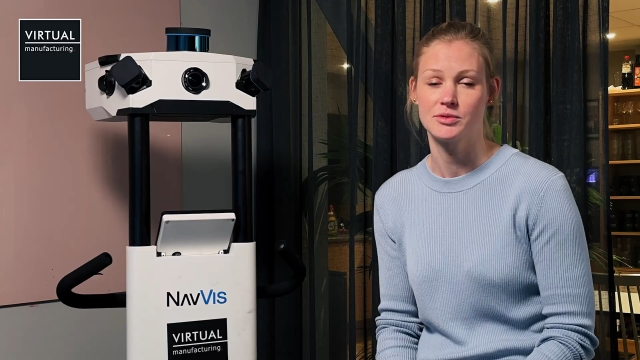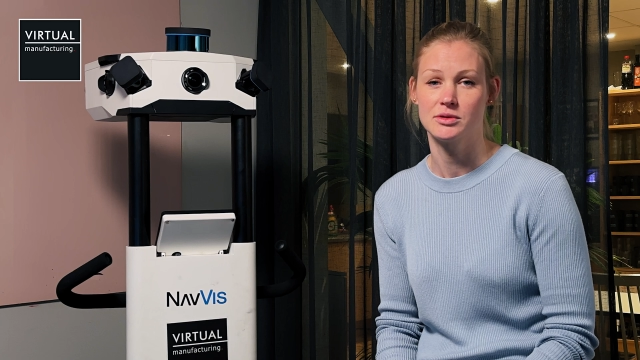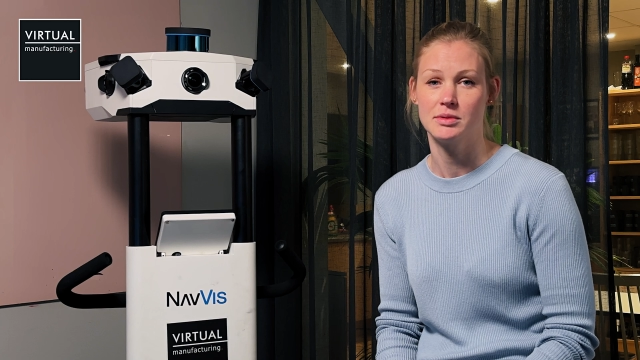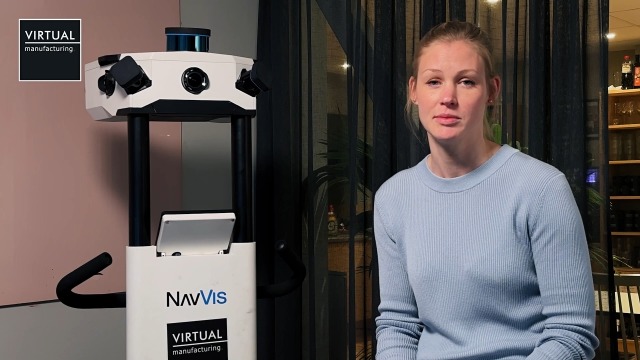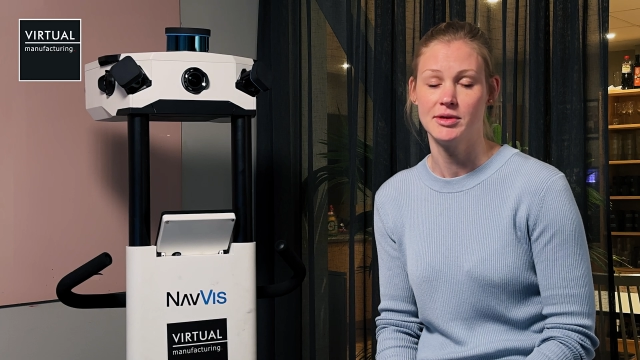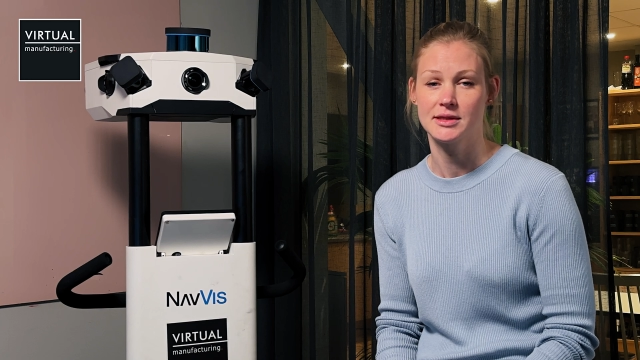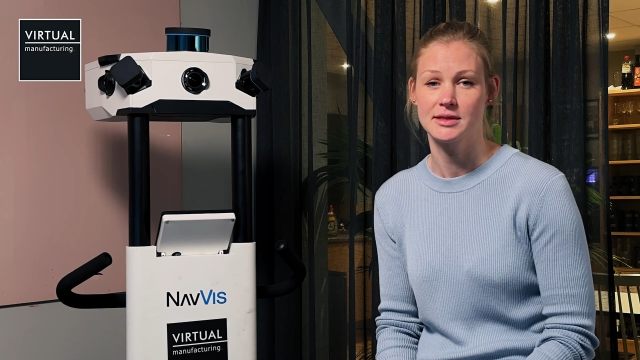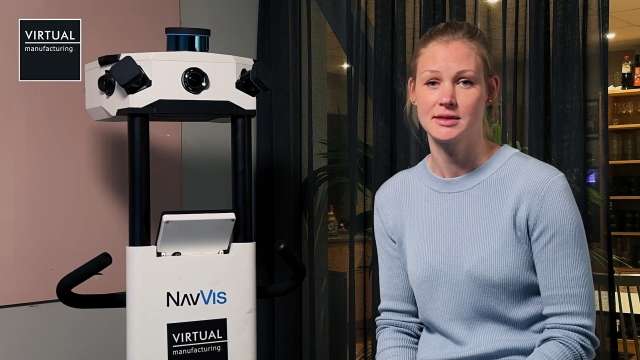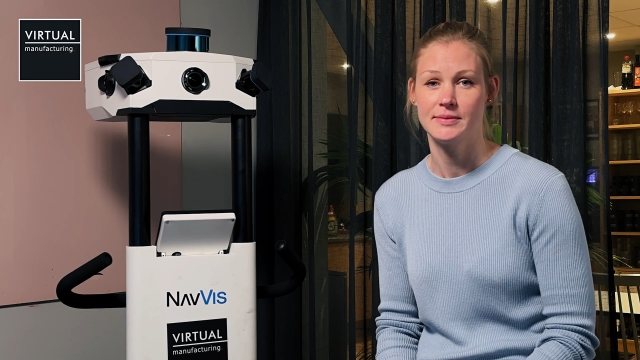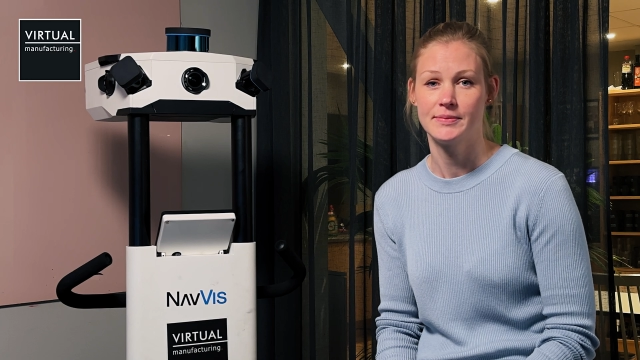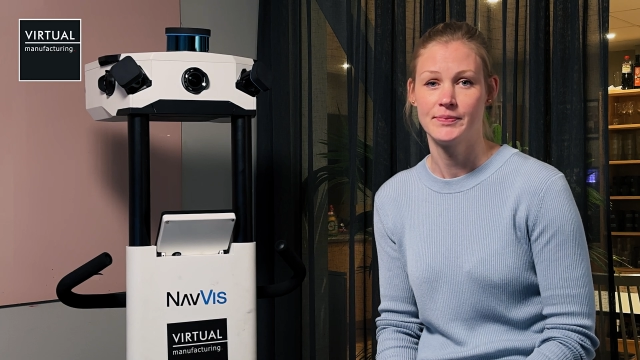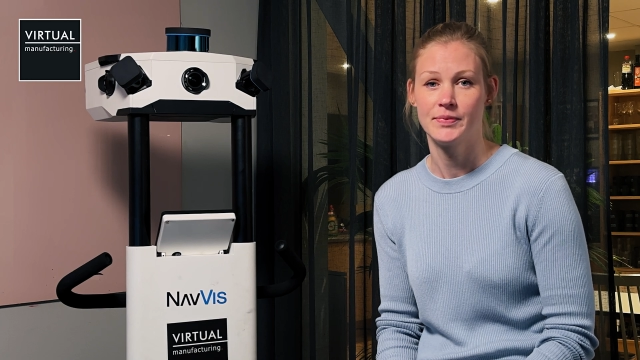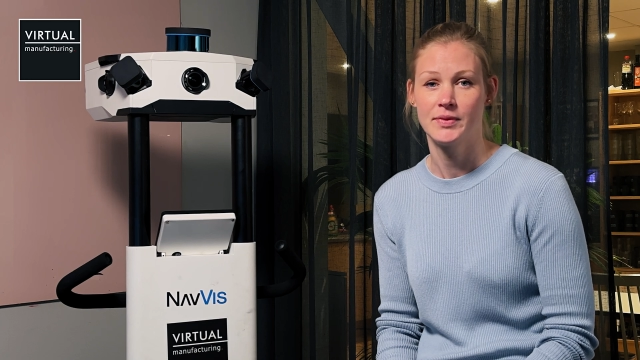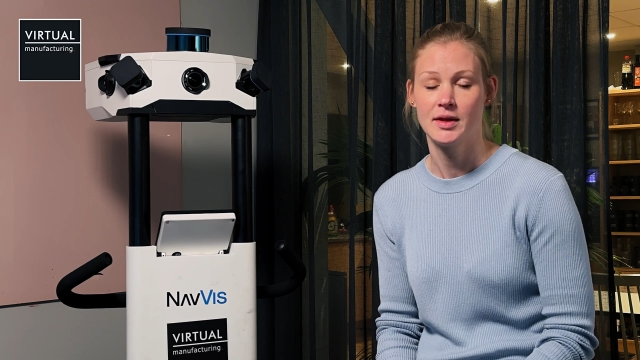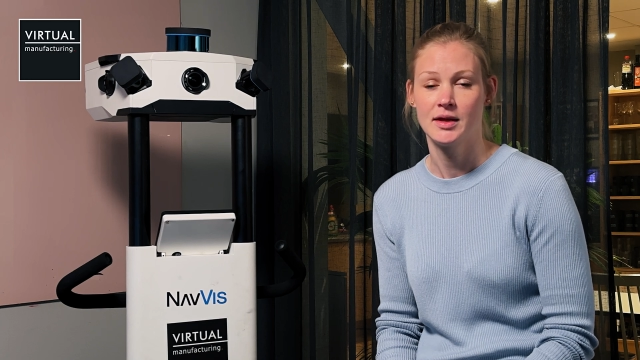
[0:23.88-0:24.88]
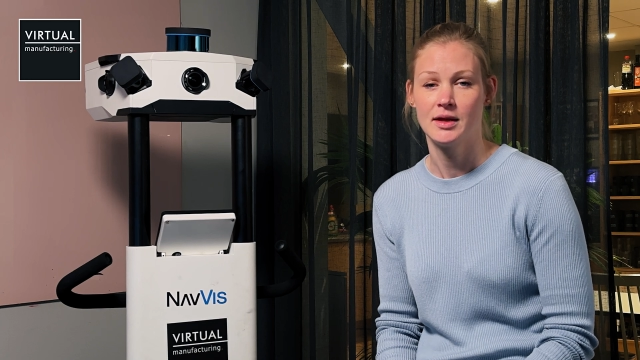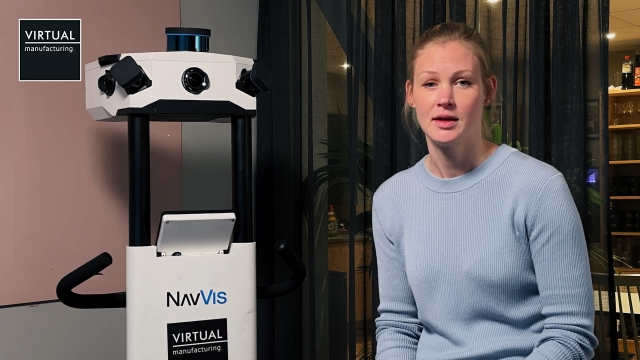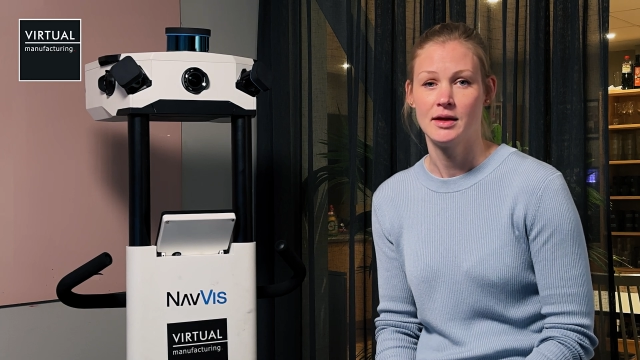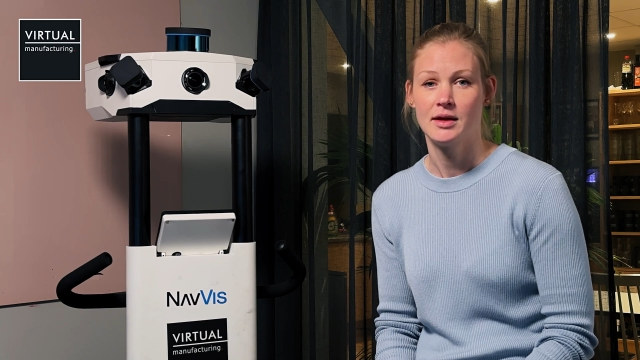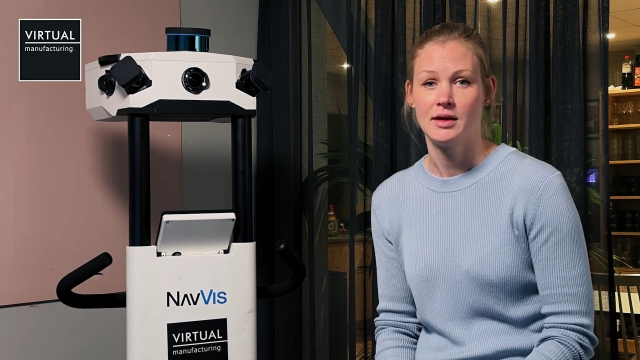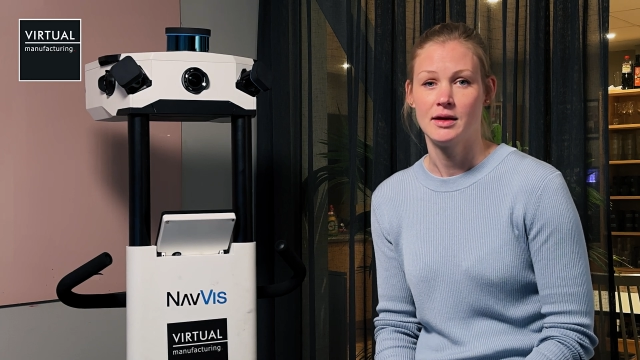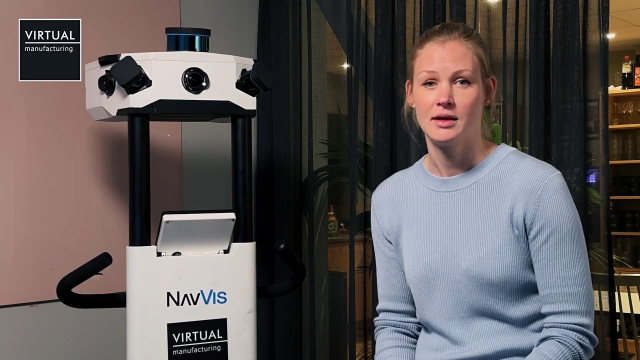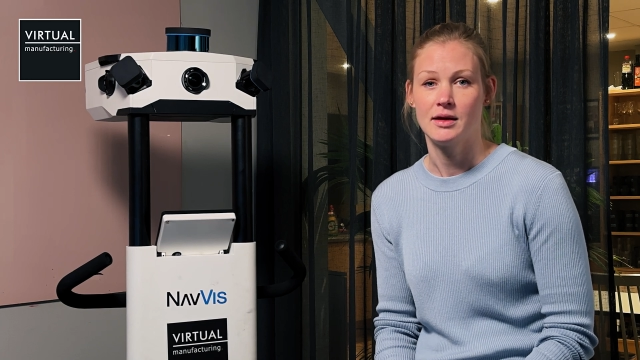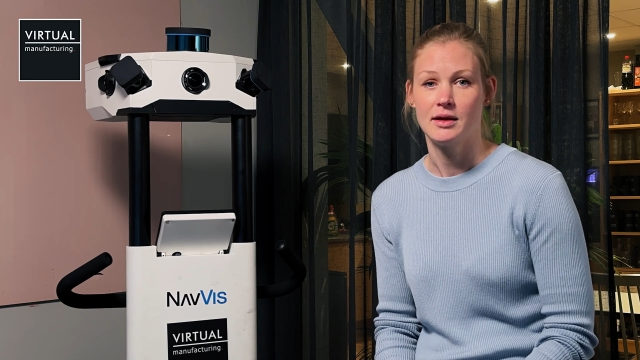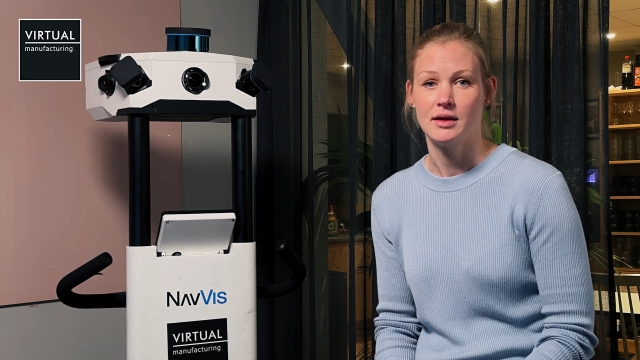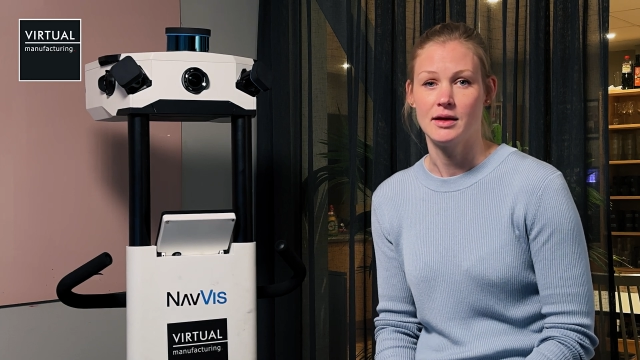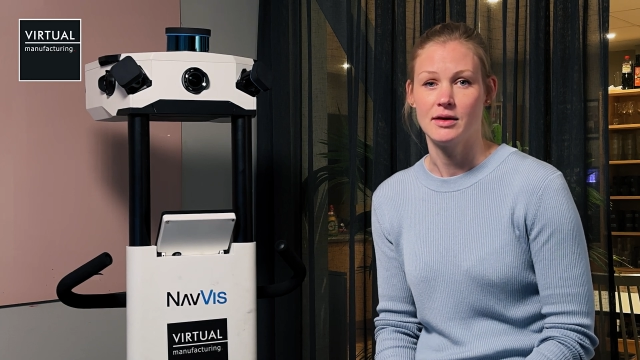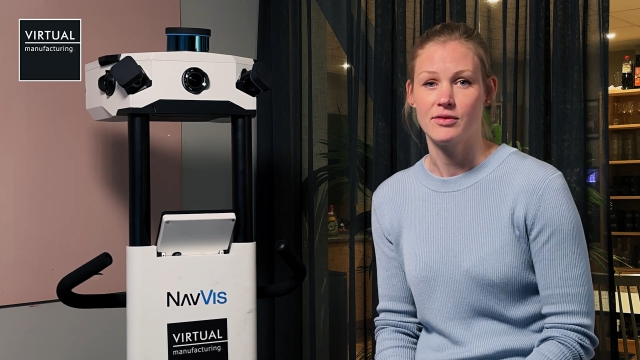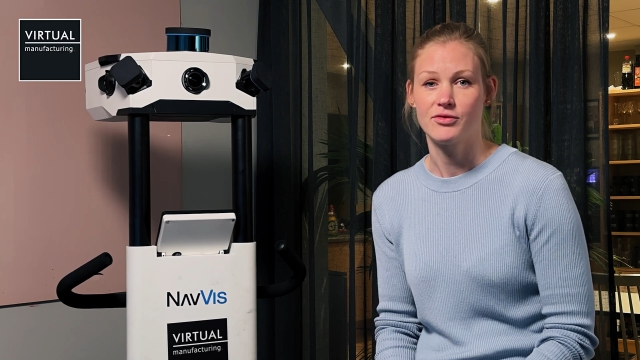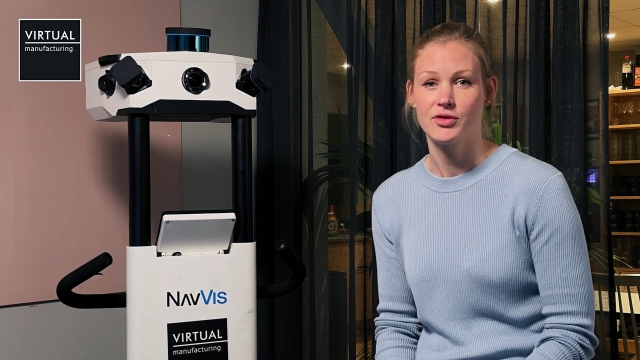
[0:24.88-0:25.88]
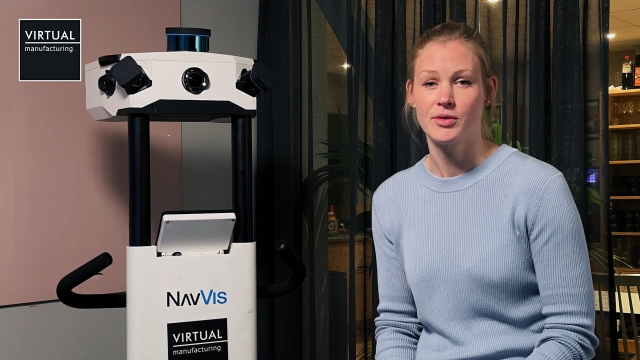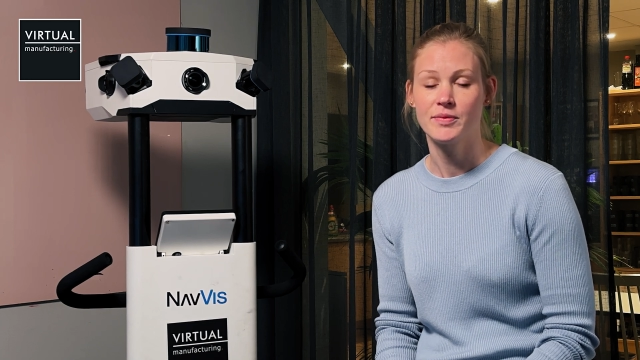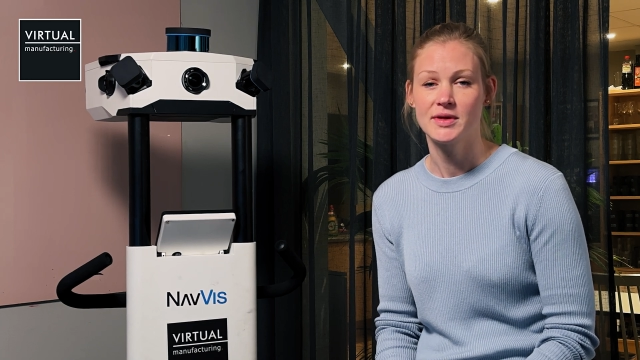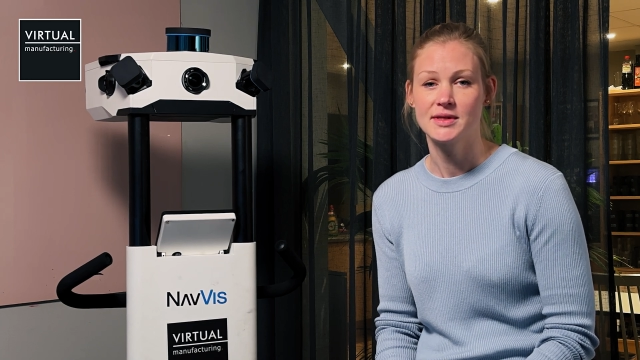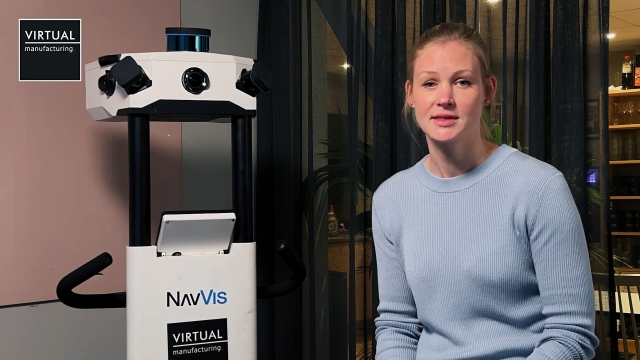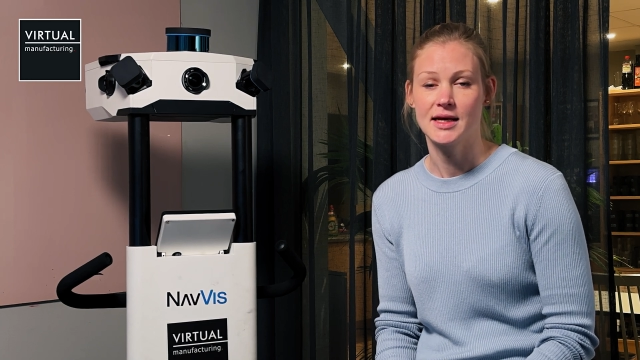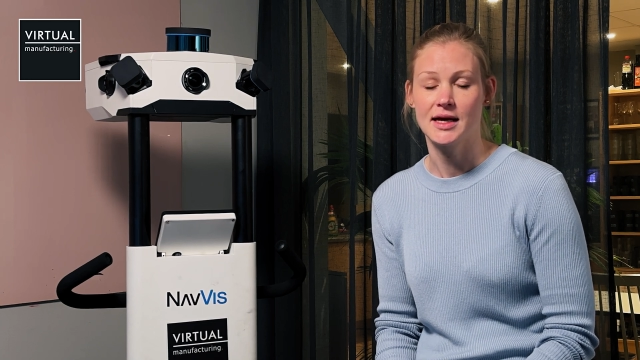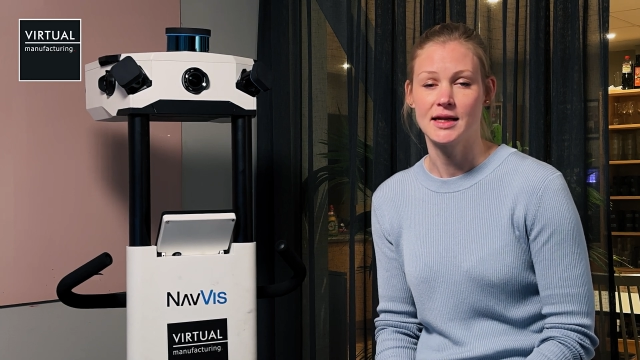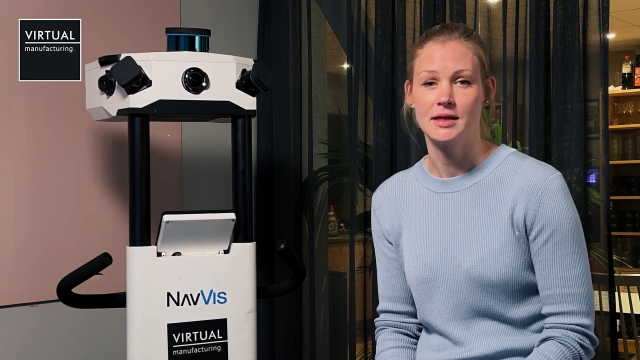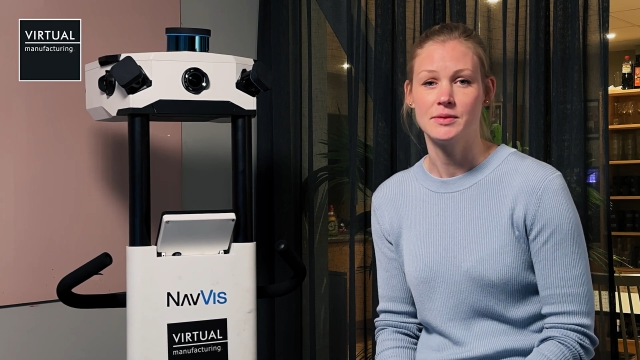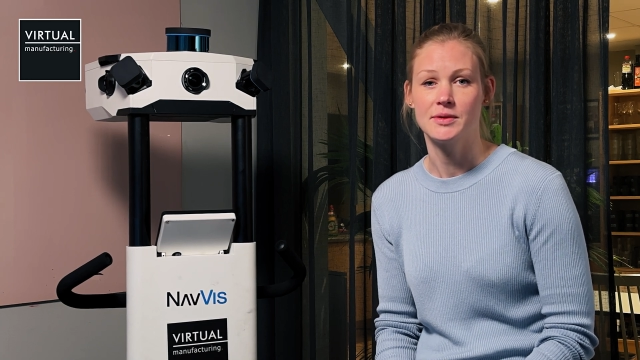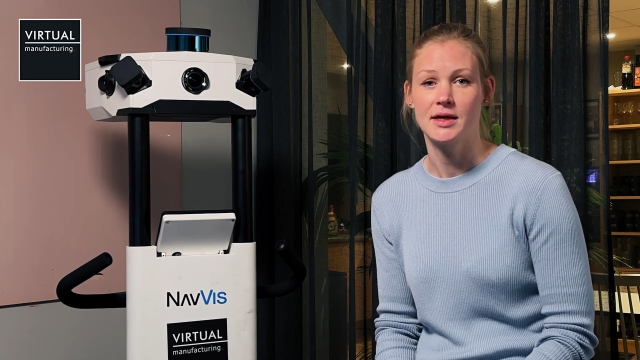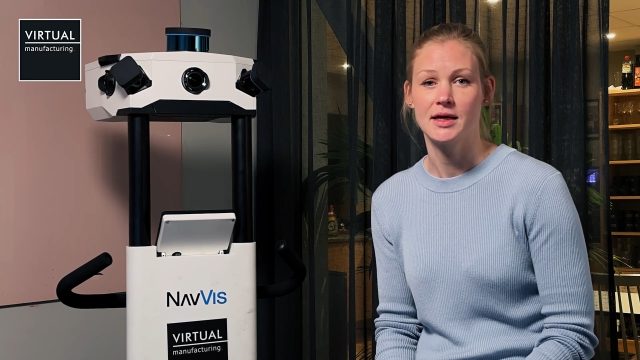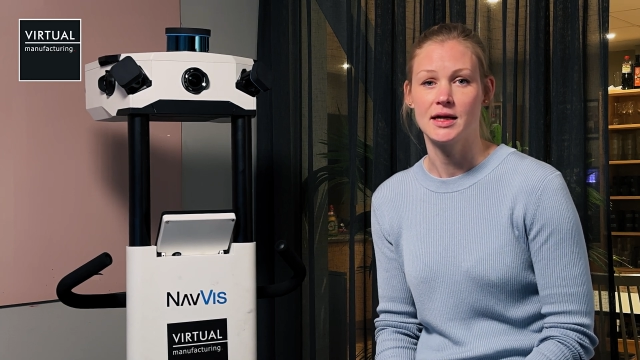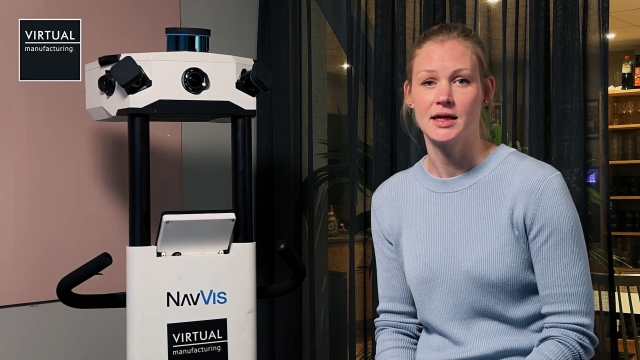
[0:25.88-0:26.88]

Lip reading: to be built. From this scanning we get